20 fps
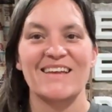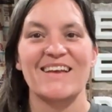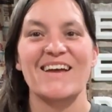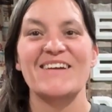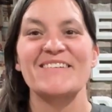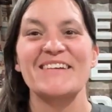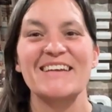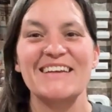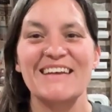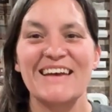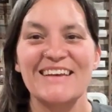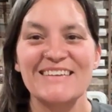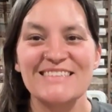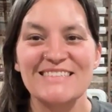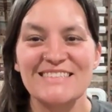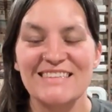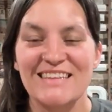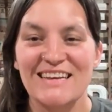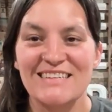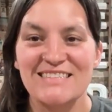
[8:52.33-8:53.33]
All right
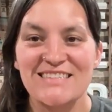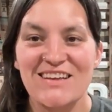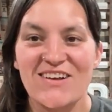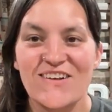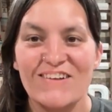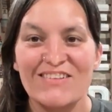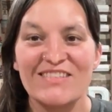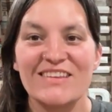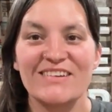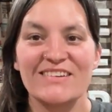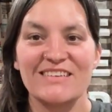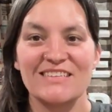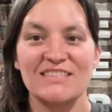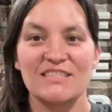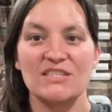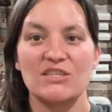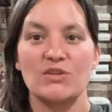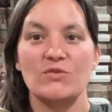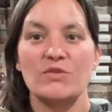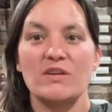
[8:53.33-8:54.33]
guys, that's all there is
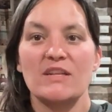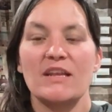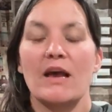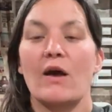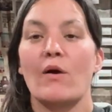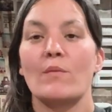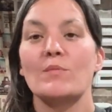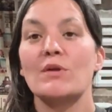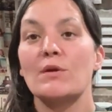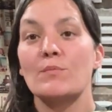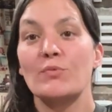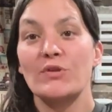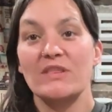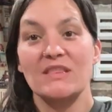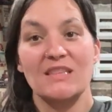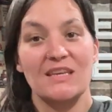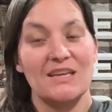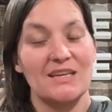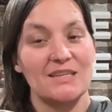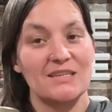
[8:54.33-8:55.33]
to it. Now I'm gonna put
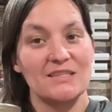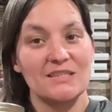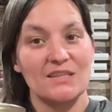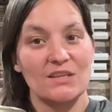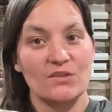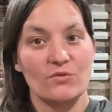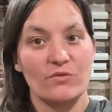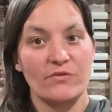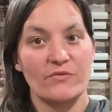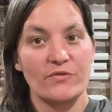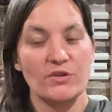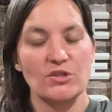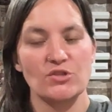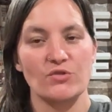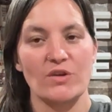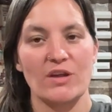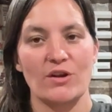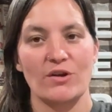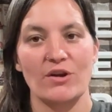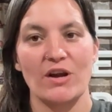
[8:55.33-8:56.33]
these in the
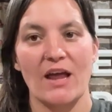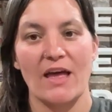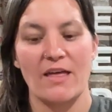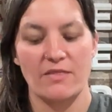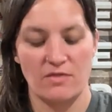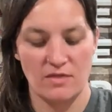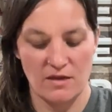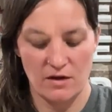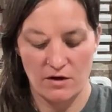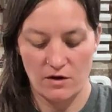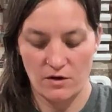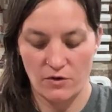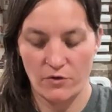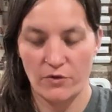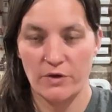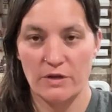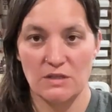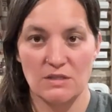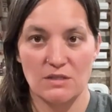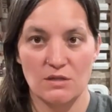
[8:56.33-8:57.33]
refrigerator and they're
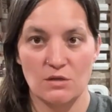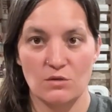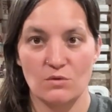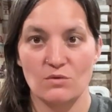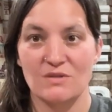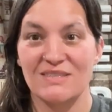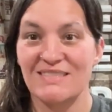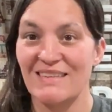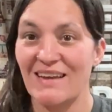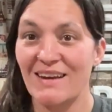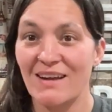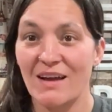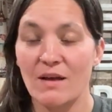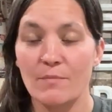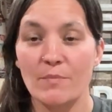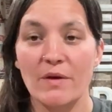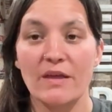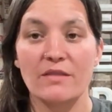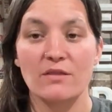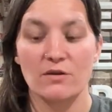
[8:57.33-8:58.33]
going to set up
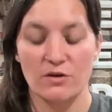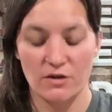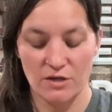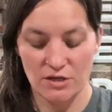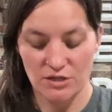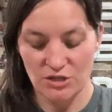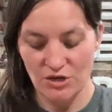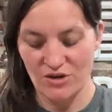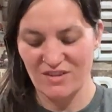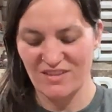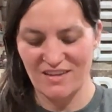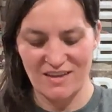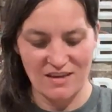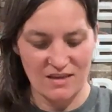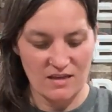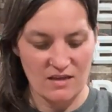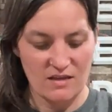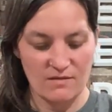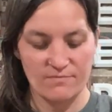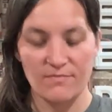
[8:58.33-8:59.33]
and they're gonna turn like
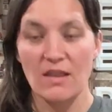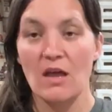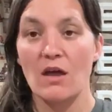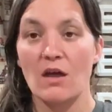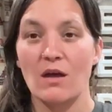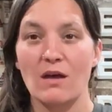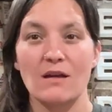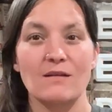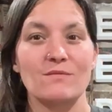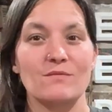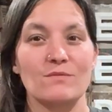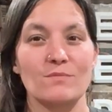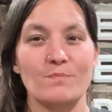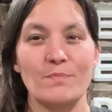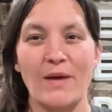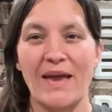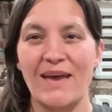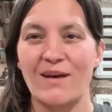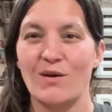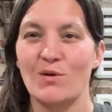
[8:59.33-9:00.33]
a
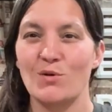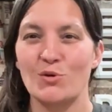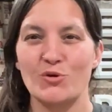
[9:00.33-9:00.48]
pale